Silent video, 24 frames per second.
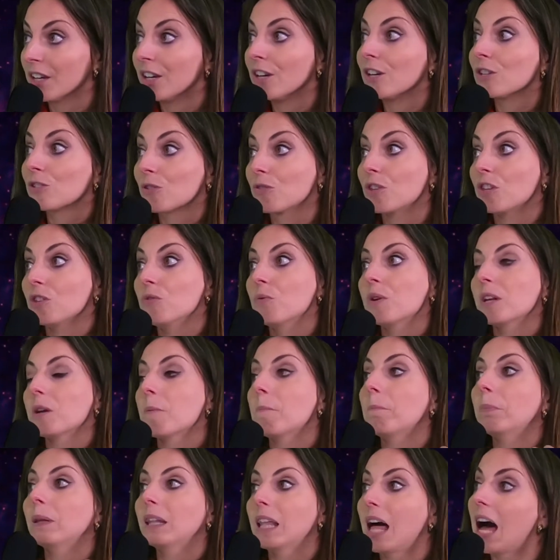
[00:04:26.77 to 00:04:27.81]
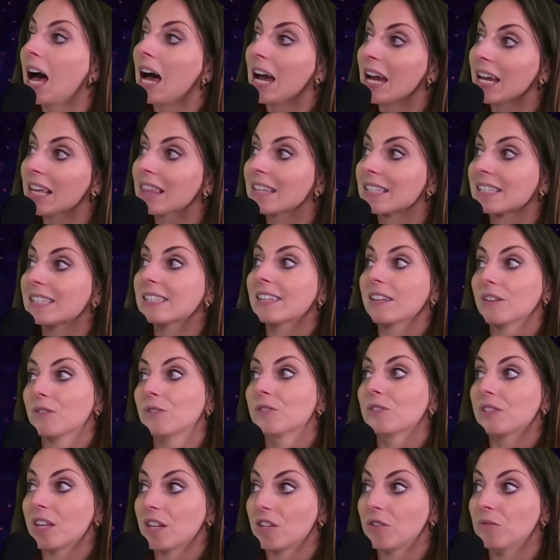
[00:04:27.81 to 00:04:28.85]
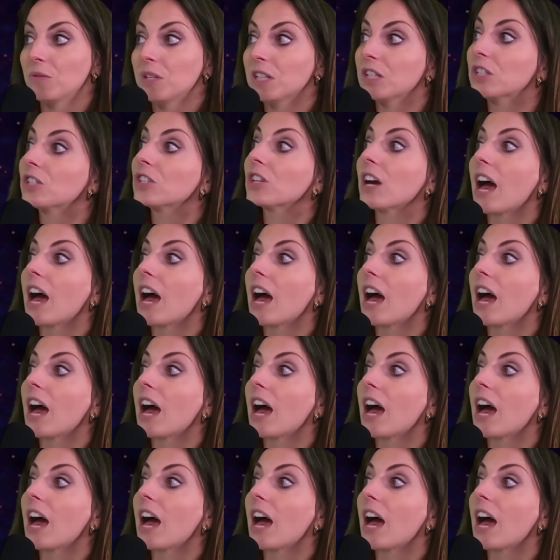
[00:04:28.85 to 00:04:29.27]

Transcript: so that you can apply the skills that you need to